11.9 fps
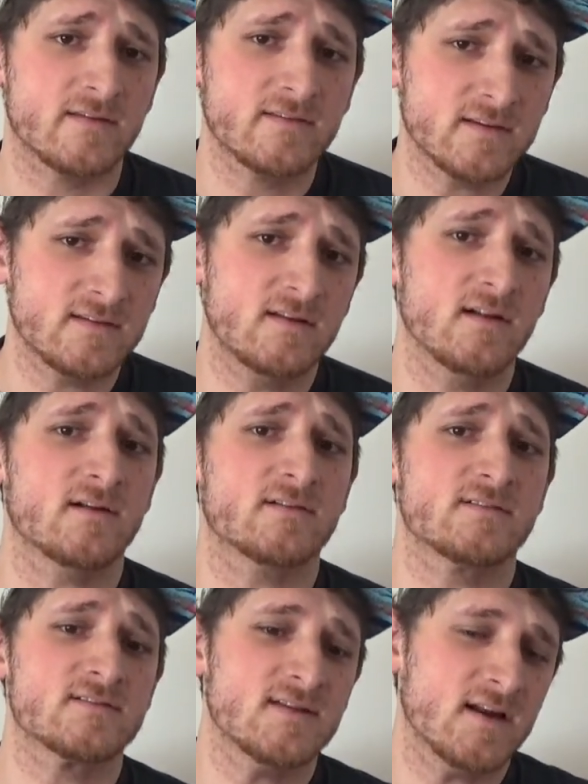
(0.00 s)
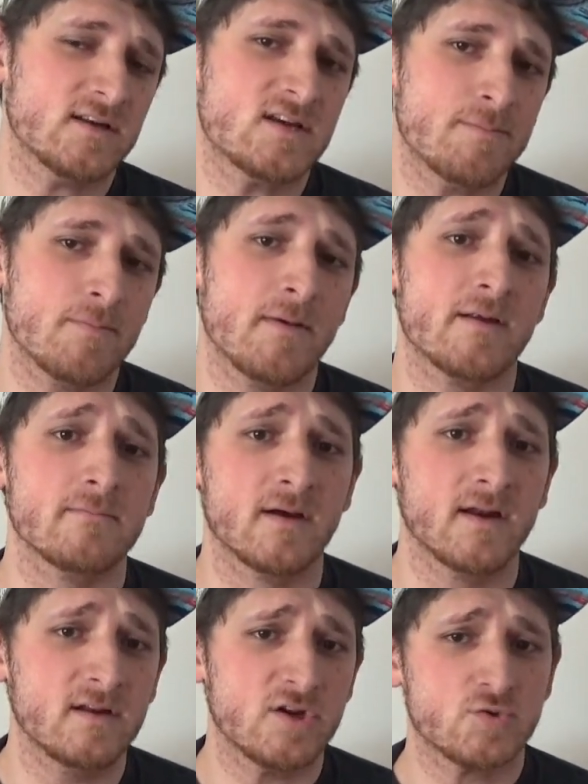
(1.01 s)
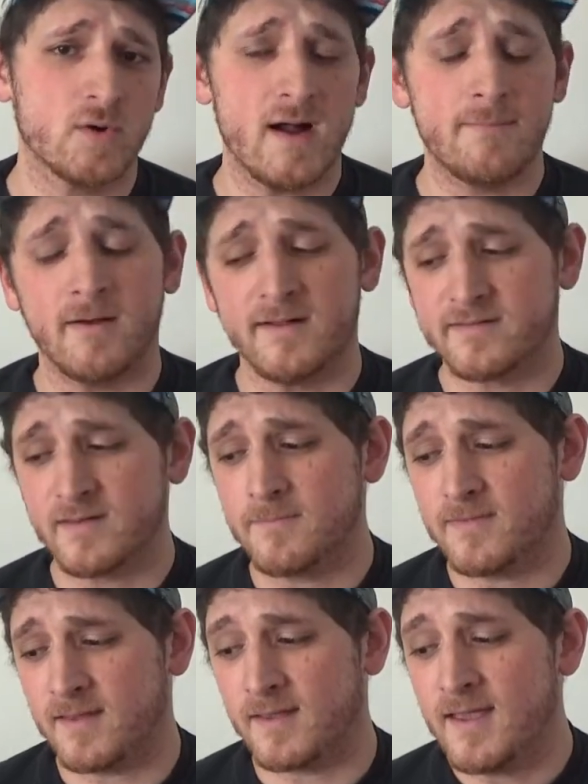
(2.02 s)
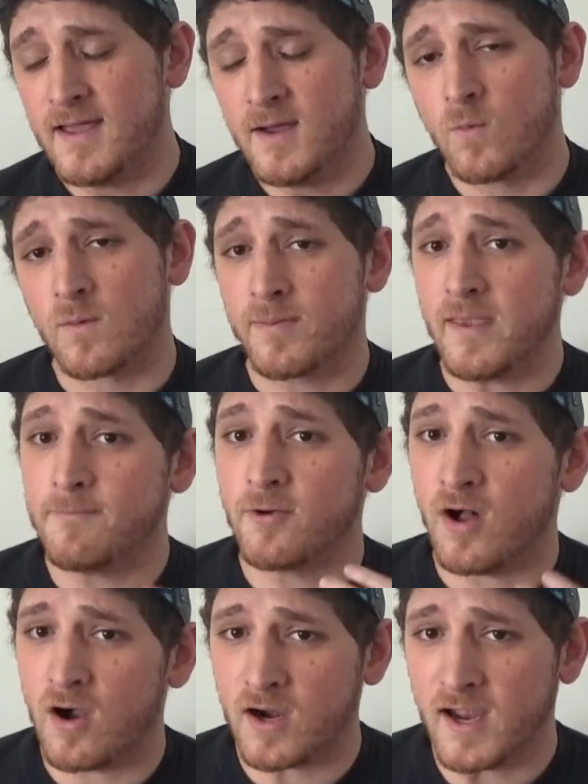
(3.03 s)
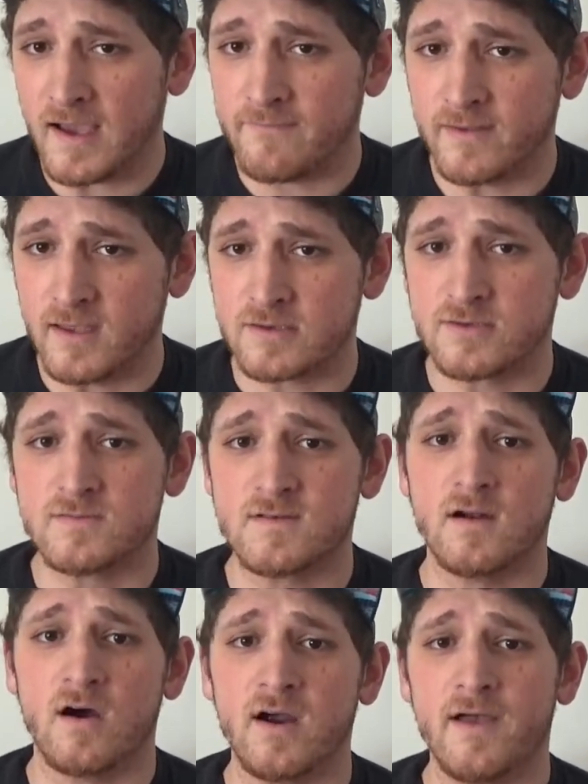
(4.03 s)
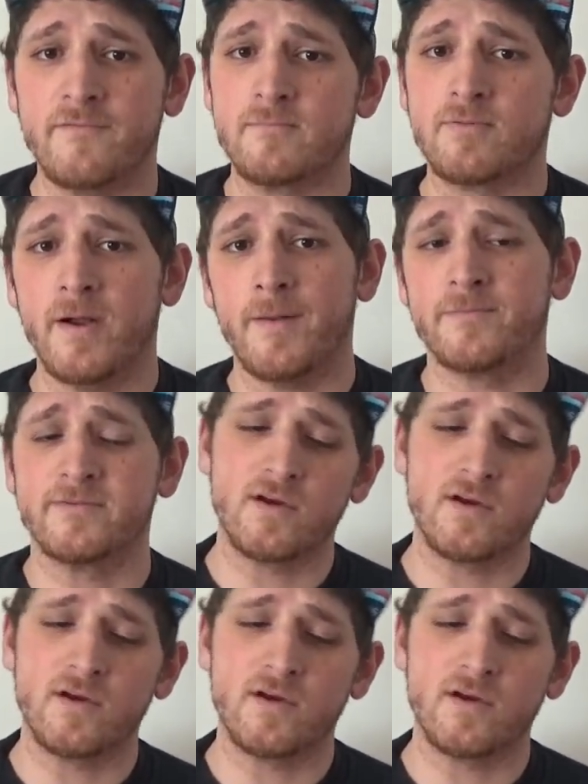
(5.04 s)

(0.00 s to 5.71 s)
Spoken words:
$60 is not a cheap amount of money to drop on something where people are having issues and are having problems.